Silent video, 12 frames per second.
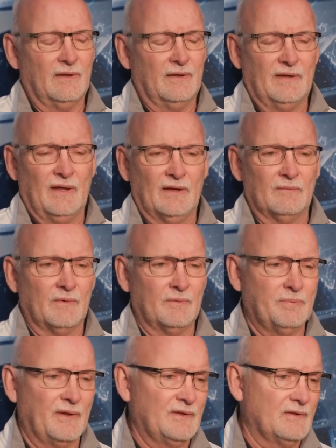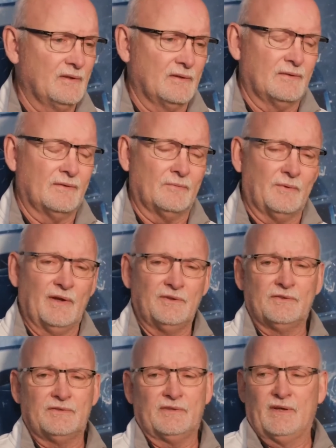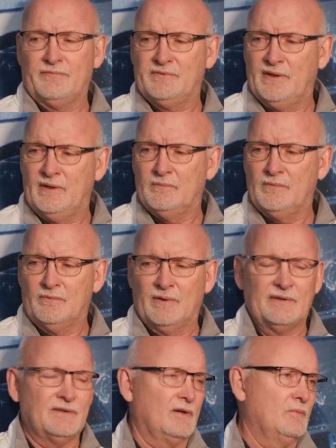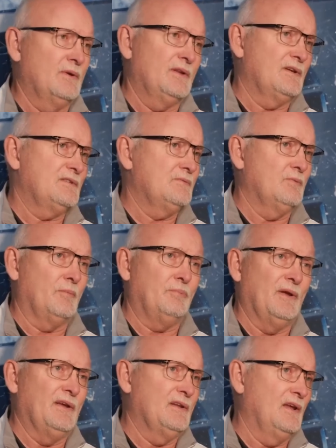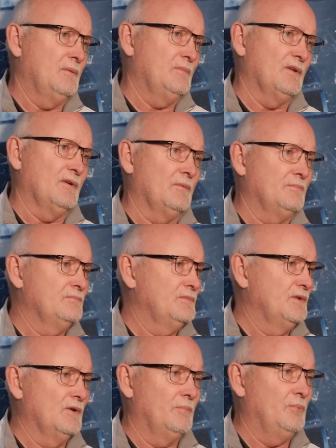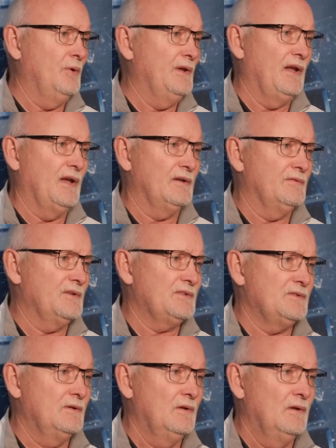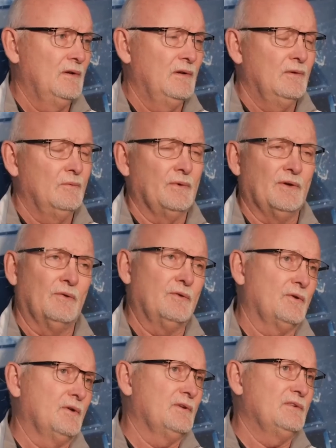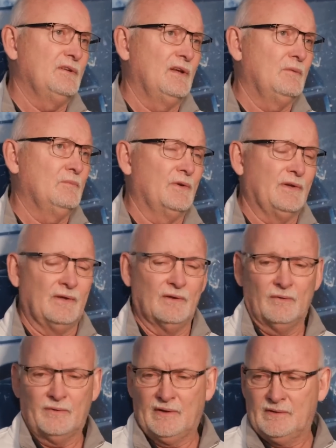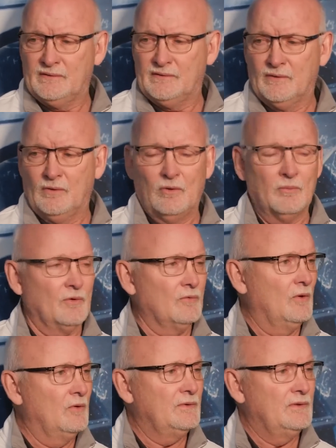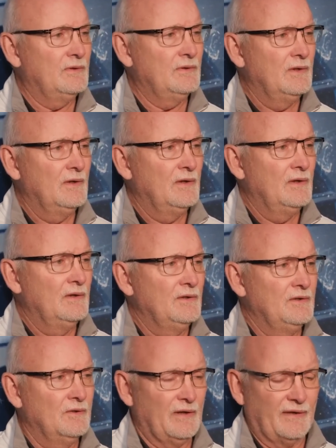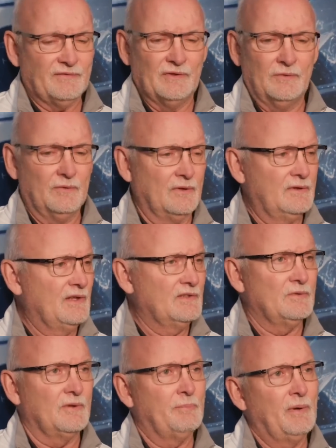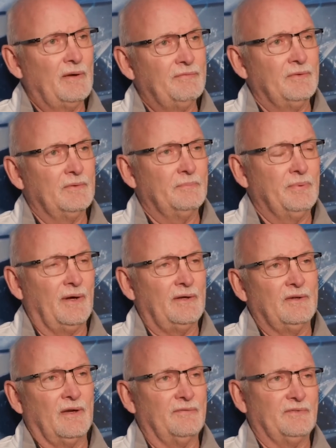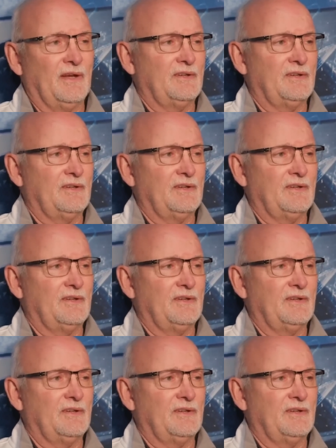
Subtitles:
Again, we played the Rangers, tough team, right there with us. We're playing them. They're, you know, a point ahead of us. We know they're a good team. We know that home or road, you have to do good things with the puck. You have